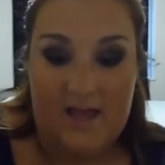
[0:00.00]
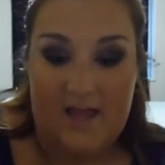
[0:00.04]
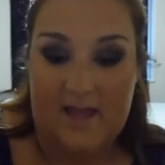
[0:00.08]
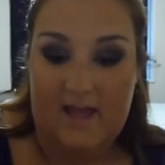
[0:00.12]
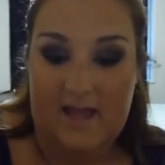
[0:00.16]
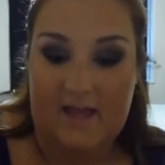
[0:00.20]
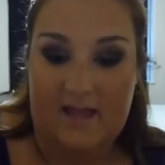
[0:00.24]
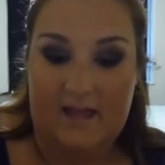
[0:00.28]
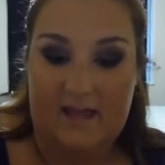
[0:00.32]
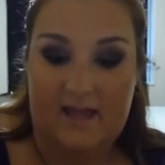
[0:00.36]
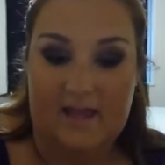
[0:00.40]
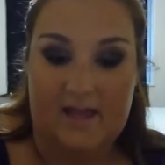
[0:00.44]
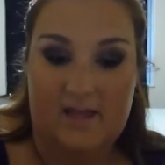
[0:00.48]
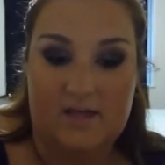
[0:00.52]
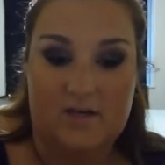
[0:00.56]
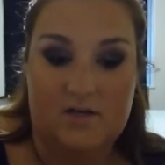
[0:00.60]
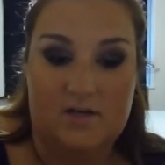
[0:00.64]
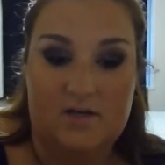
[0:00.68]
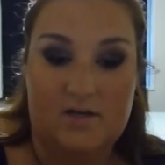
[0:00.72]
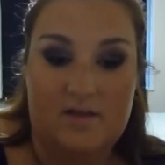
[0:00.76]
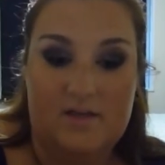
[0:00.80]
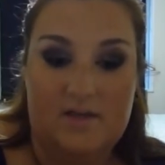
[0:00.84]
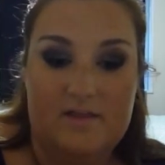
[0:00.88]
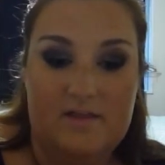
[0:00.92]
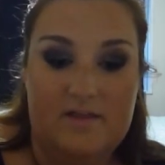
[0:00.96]
And
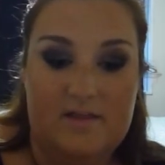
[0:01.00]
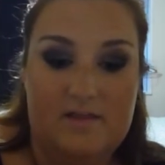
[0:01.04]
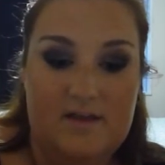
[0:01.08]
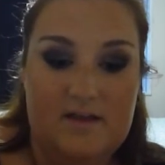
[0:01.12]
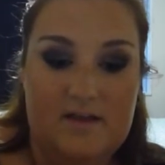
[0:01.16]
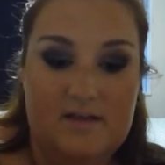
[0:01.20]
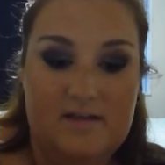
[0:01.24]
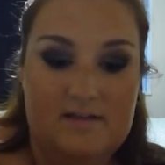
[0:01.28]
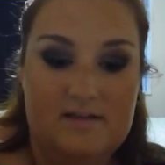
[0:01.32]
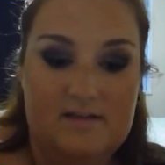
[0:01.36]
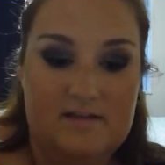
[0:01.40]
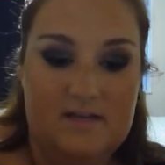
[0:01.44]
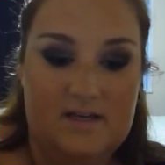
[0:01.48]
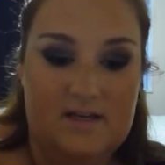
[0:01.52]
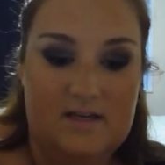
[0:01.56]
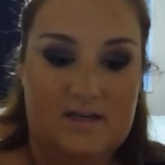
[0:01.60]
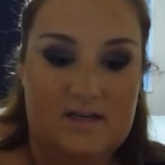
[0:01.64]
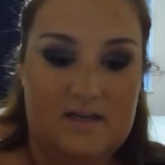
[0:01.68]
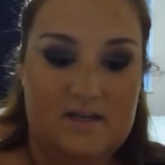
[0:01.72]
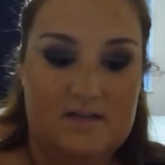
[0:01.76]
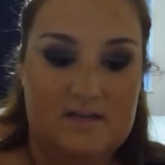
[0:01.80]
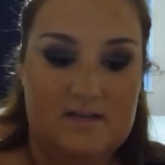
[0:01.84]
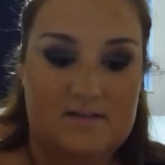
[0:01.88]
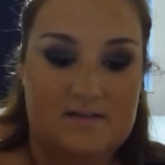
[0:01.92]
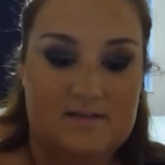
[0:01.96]
this
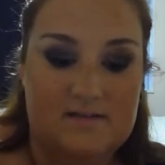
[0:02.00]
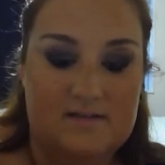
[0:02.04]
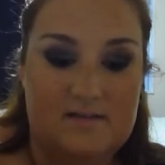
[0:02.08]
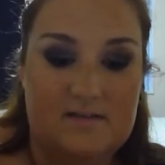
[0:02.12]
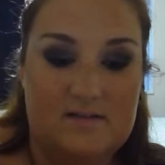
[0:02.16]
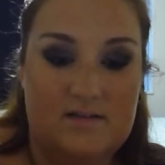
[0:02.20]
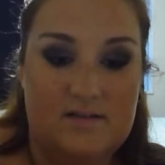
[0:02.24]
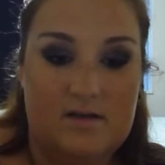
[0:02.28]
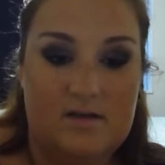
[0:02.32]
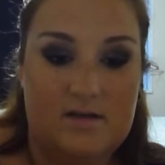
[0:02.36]
is